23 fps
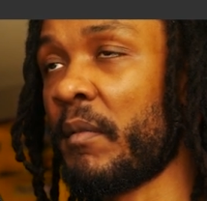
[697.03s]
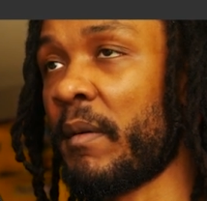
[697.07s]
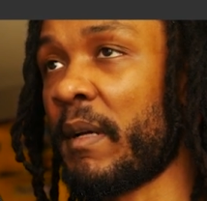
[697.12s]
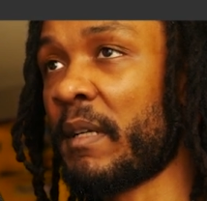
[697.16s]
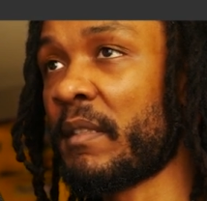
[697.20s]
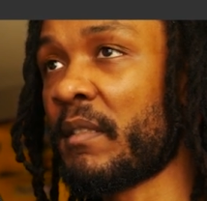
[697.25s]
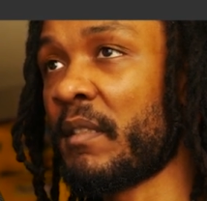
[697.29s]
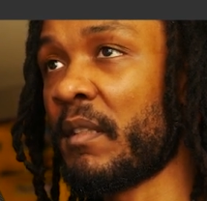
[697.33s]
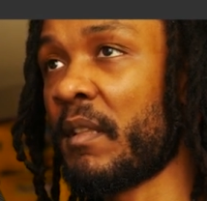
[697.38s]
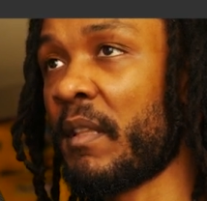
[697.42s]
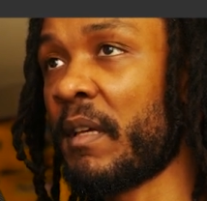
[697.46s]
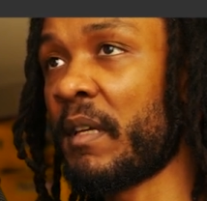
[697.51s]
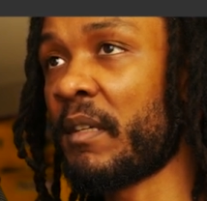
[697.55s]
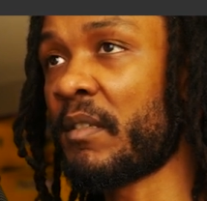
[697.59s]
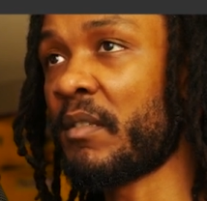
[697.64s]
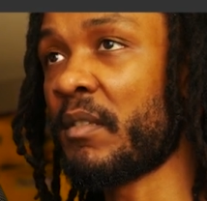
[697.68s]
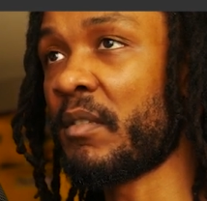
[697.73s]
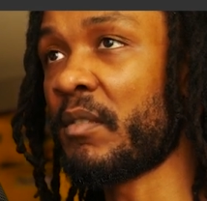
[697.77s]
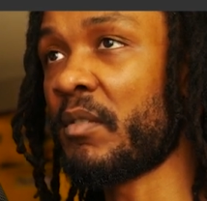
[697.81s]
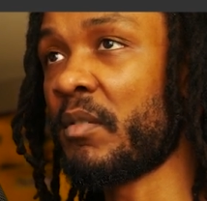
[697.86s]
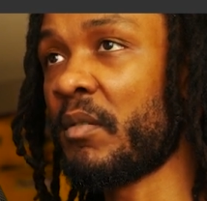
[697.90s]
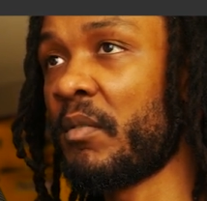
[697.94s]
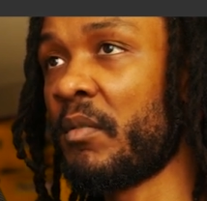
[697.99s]

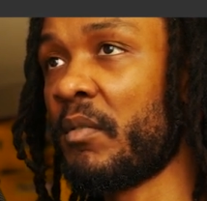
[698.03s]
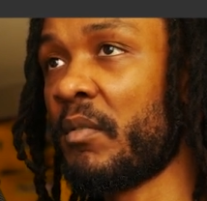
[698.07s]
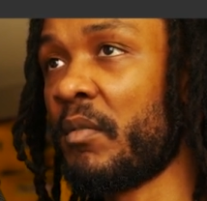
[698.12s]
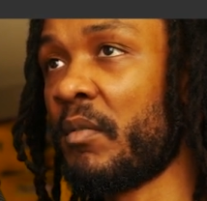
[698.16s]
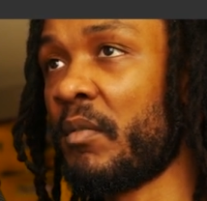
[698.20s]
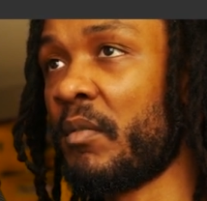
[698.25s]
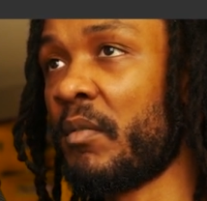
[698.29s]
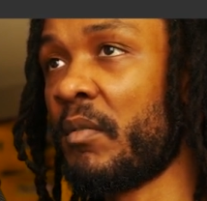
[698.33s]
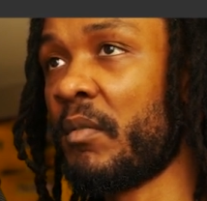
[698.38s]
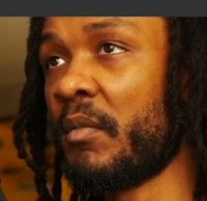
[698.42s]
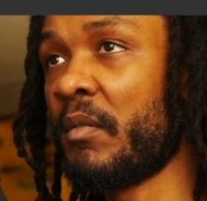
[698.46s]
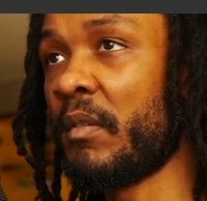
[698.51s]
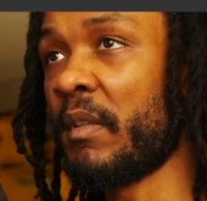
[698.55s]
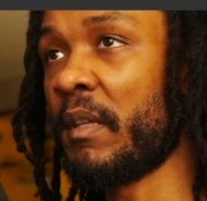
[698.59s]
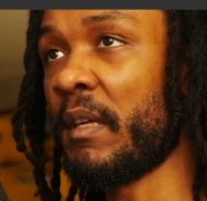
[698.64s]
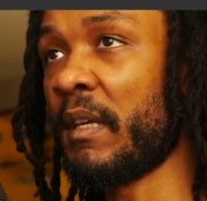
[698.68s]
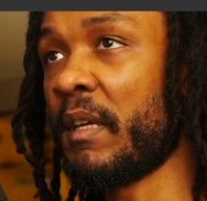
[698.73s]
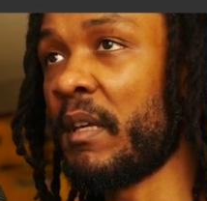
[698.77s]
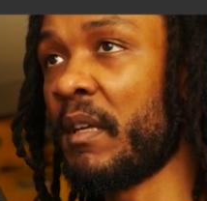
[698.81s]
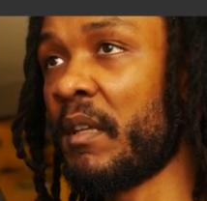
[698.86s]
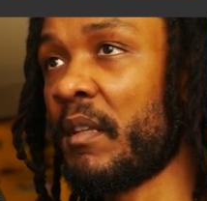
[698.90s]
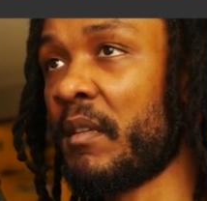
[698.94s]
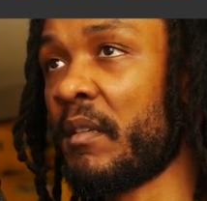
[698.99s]
selection tool,
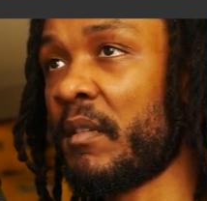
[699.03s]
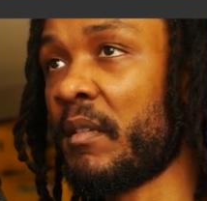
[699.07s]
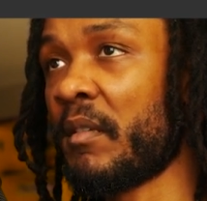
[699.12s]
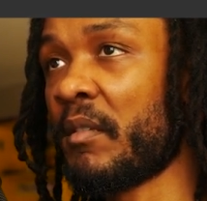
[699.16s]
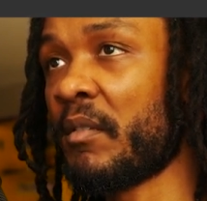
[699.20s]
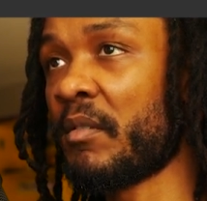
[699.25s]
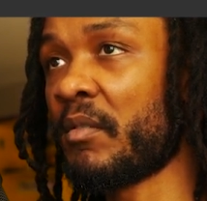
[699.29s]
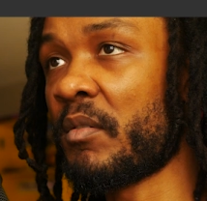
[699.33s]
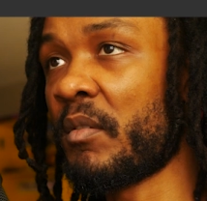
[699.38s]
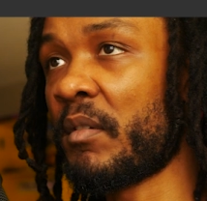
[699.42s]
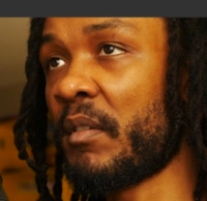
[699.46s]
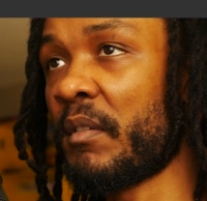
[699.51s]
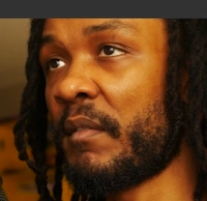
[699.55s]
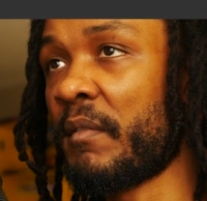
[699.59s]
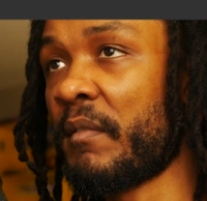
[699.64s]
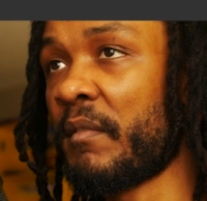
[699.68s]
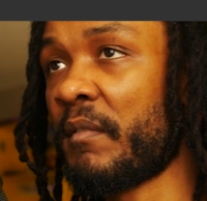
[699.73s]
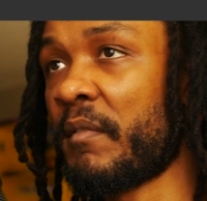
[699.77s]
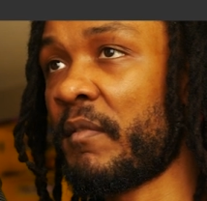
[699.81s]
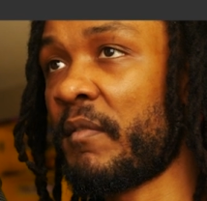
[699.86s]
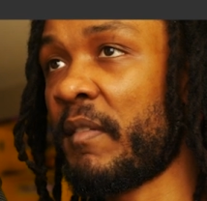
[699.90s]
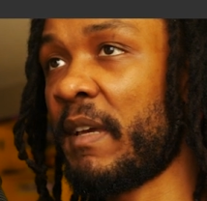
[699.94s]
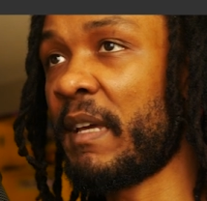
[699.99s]
and sort of
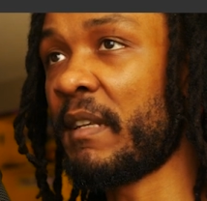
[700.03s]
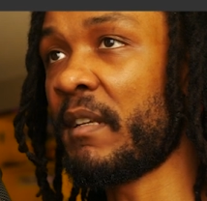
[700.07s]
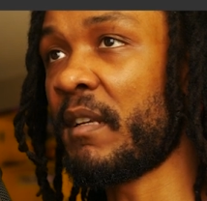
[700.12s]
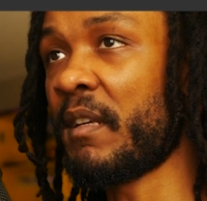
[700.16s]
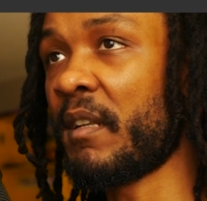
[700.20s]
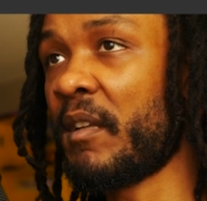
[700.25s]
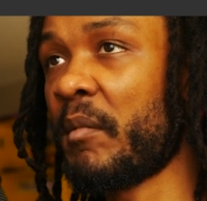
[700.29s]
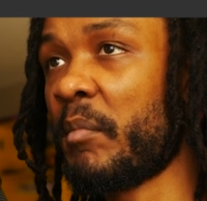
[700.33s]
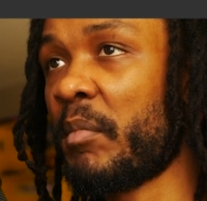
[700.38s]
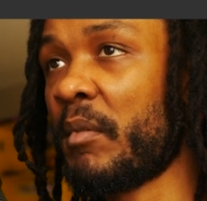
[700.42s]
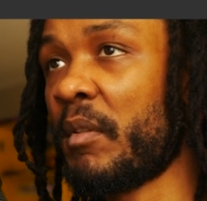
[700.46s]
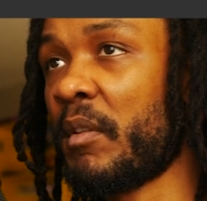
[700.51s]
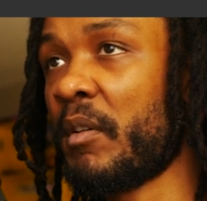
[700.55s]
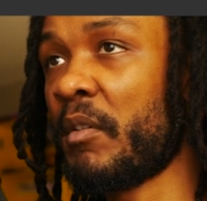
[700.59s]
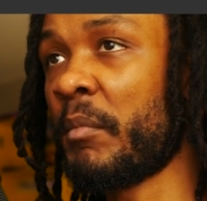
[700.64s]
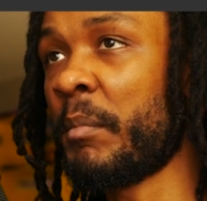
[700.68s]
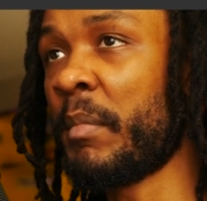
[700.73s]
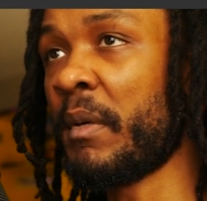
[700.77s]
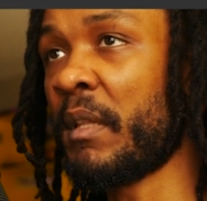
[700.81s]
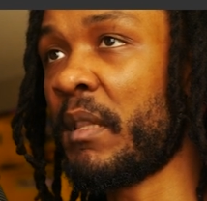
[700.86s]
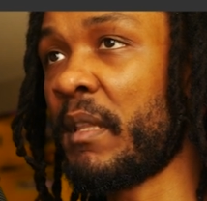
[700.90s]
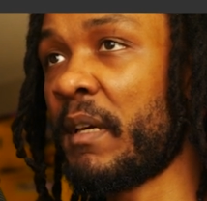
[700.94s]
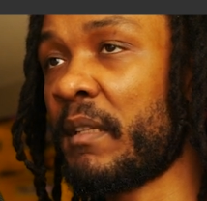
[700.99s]
fatten it up a little
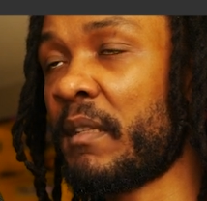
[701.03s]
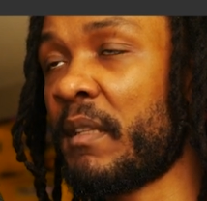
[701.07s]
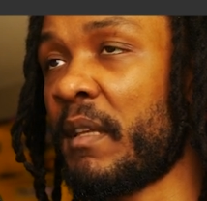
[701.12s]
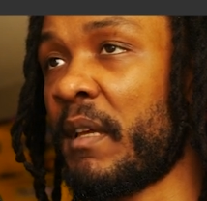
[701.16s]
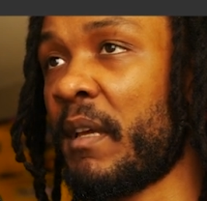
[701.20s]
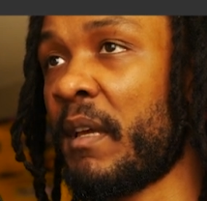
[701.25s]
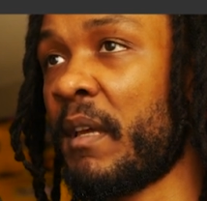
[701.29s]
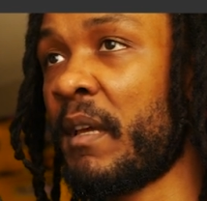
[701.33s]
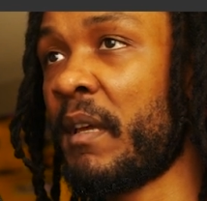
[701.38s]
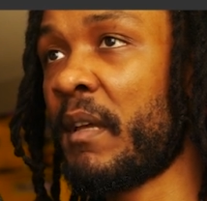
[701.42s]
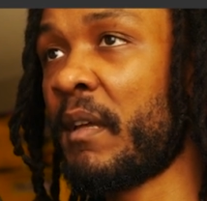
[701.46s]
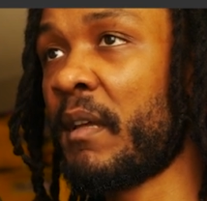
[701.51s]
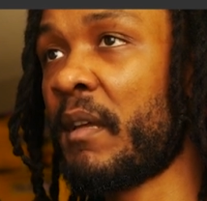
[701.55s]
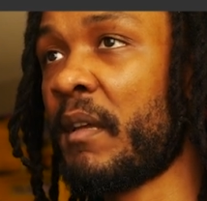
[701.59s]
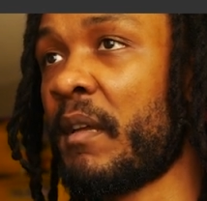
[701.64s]
bit like that.